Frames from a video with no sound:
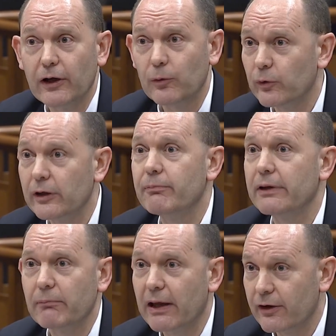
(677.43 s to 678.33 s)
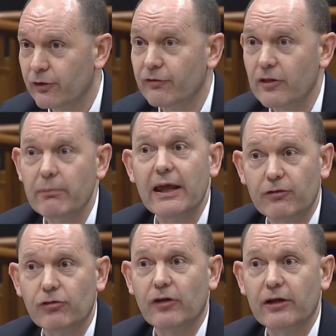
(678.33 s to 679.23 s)
It wouldn't be a matter of them
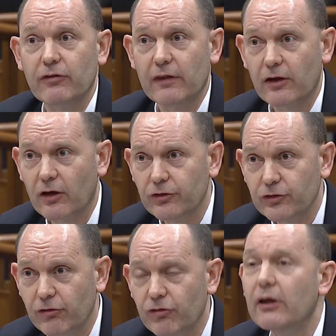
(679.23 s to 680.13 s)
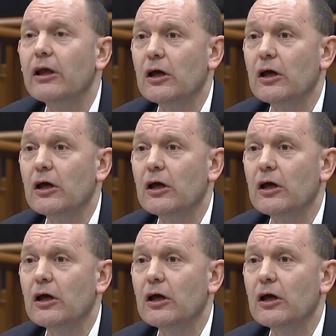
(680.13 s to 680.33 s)
exercising their conscience.